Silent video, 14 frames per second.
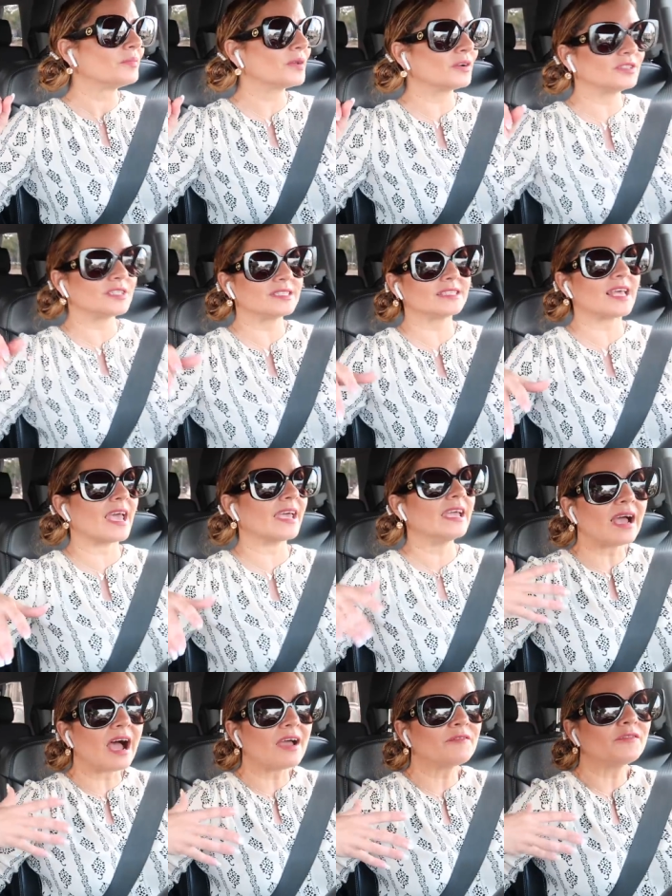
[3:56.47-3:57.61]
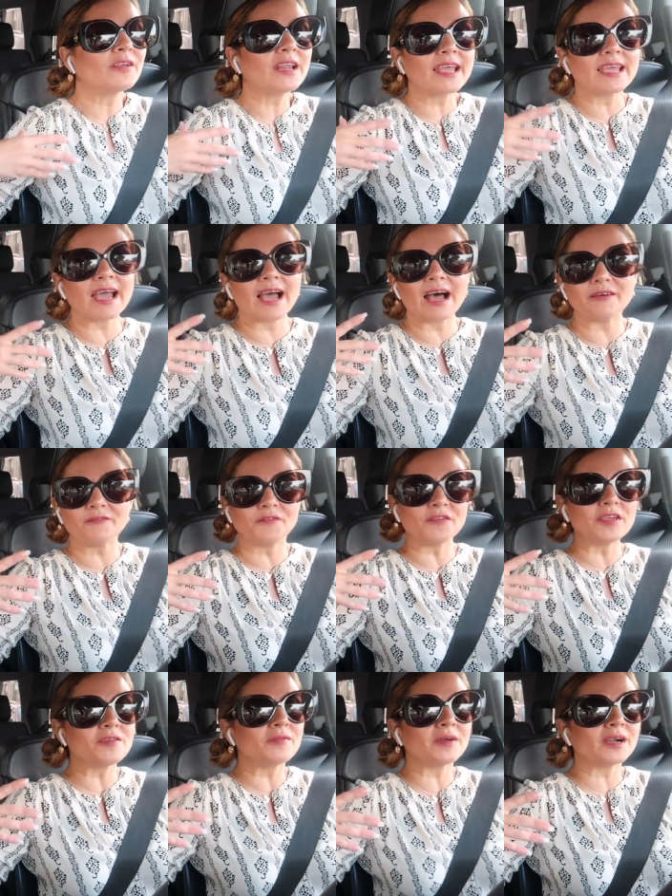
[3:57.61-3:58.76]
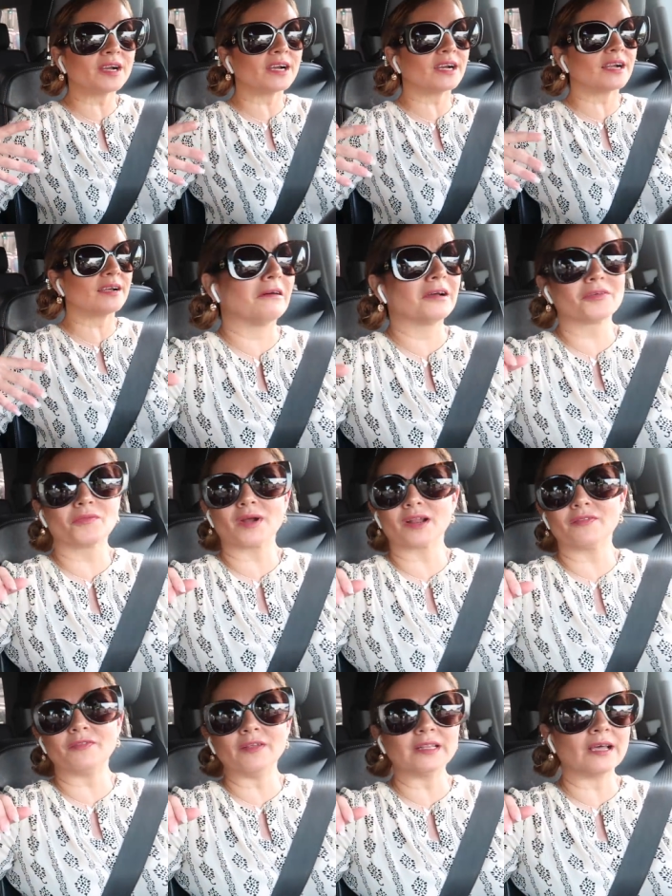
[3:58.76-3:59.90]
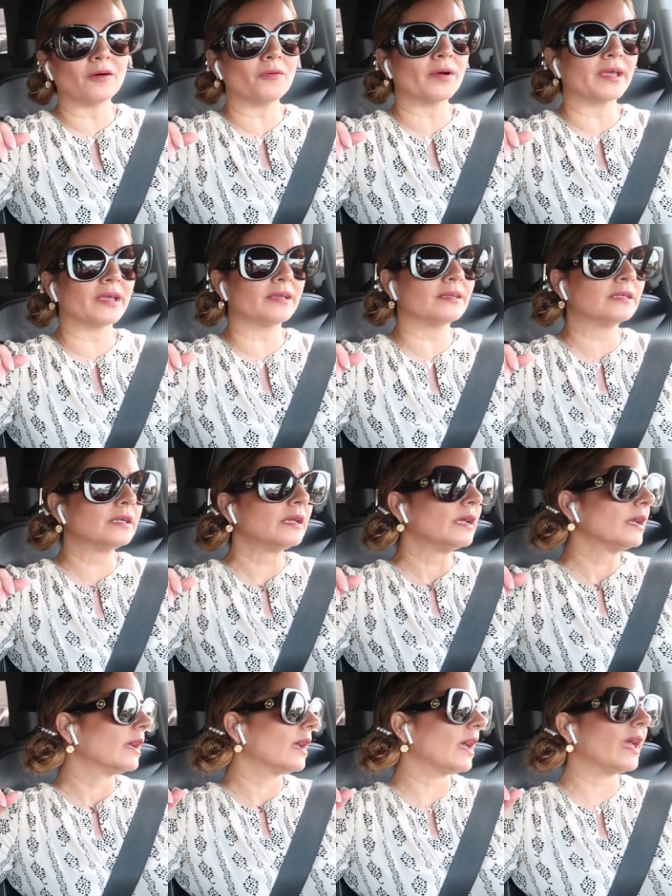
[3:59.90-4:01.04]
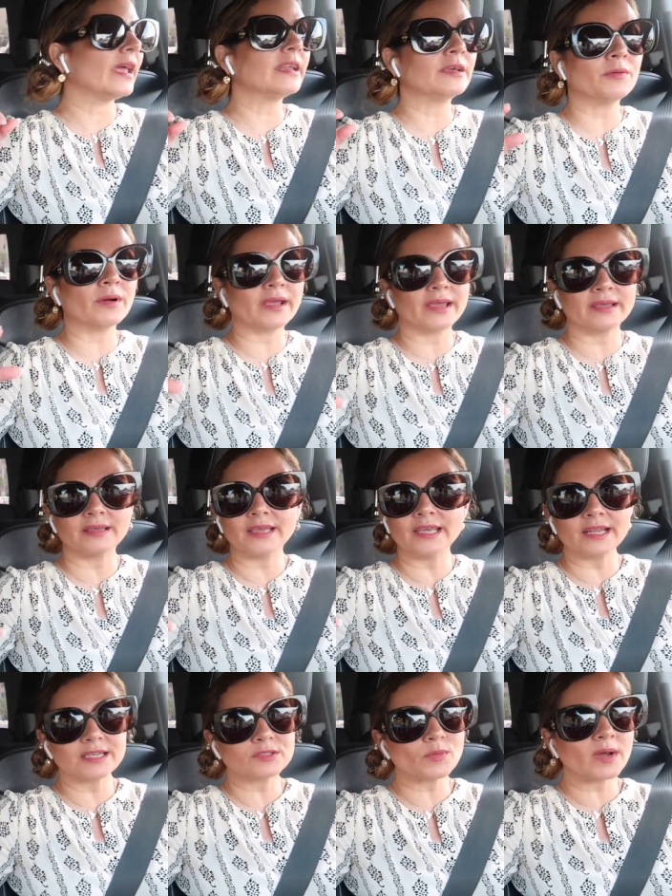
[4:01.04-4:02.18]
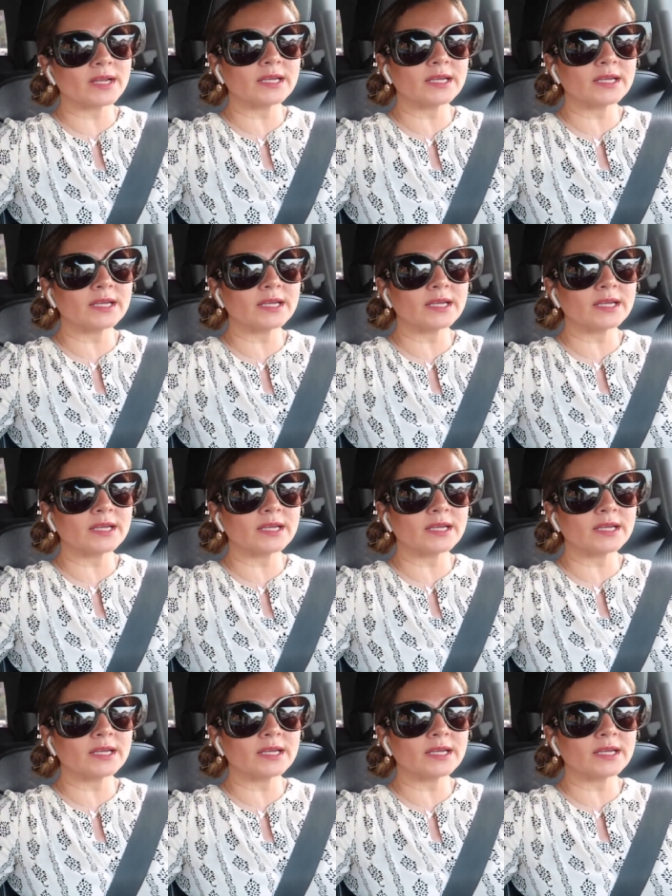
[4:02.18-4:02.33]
because you say, I feel like I have fever. I don't want to feel that way. Anyway, it is what